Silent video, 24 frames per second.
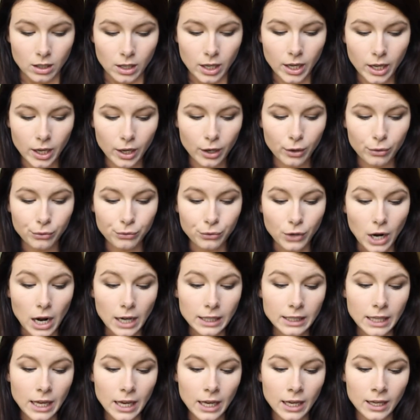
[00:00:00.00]

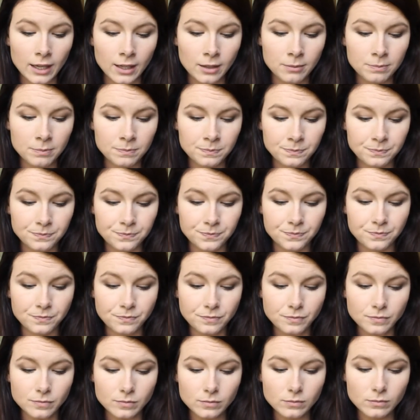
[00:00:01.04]
Friday,
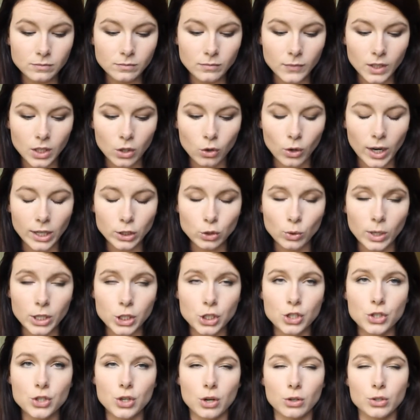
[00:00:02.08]

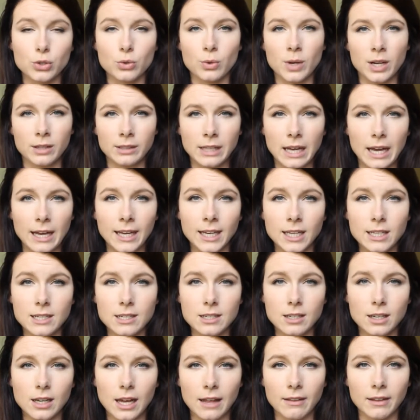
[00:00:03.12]
graduation starts around
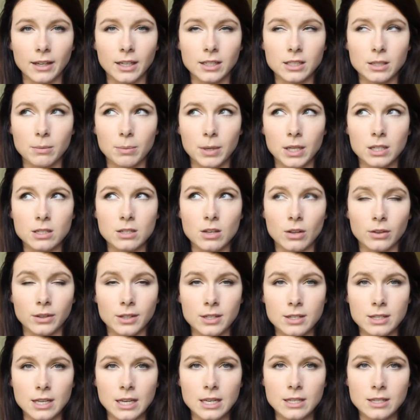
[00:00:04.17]
8. I think it depends on
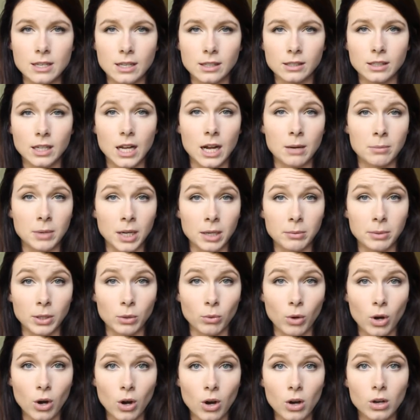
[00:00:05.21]
the season. I might be
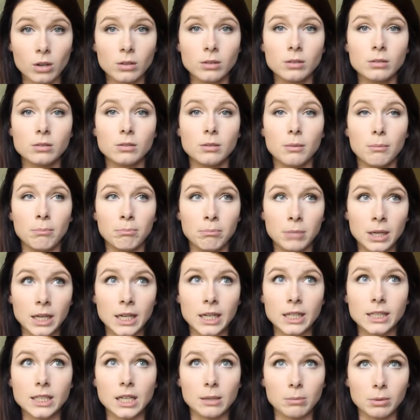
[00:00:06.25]
wrong,
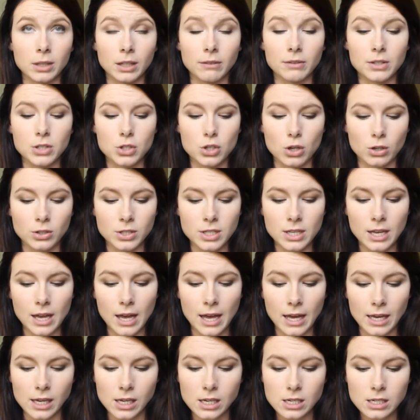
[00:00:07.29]
but I believe it starts at
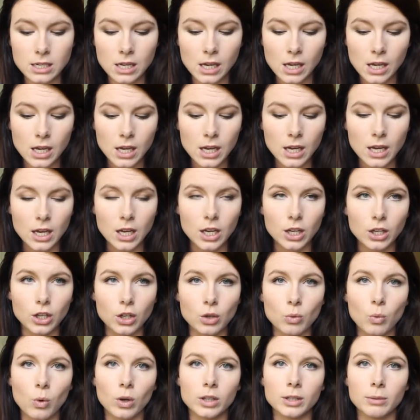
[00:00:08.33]
8.
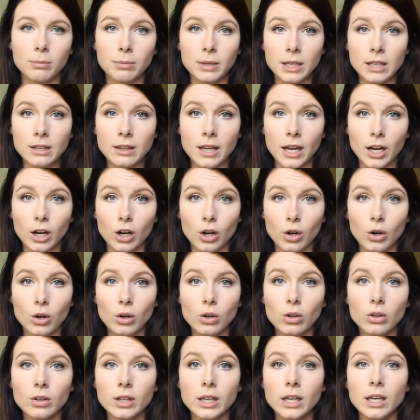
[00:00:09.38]
You want to be there
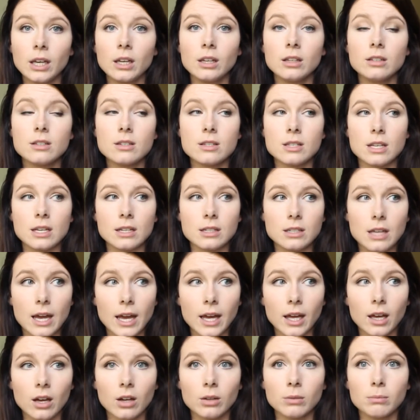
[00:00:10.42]
early, sit
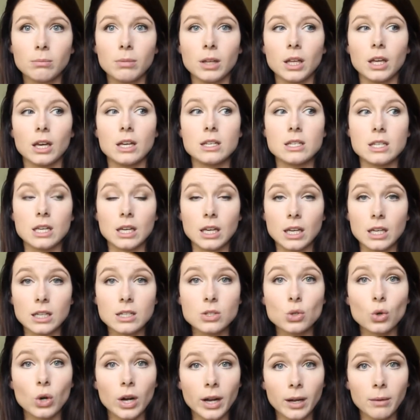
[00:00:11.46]
down, because it
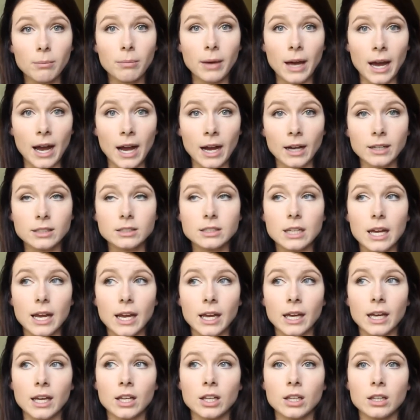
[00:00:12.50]
gets cram-packed,
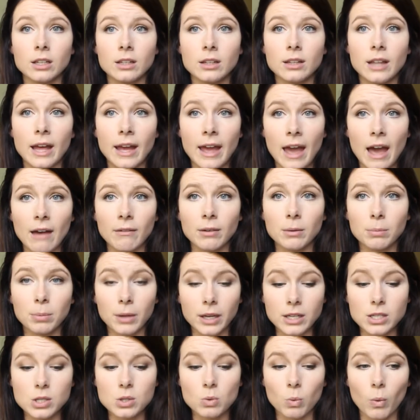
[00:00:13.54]
and they have a
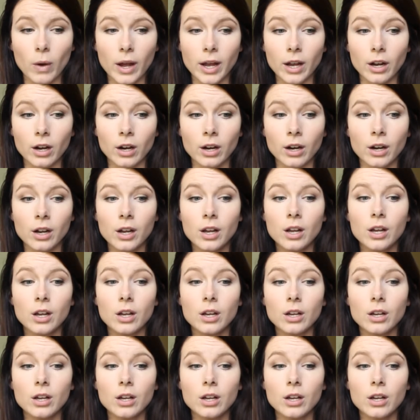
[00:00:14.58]
place where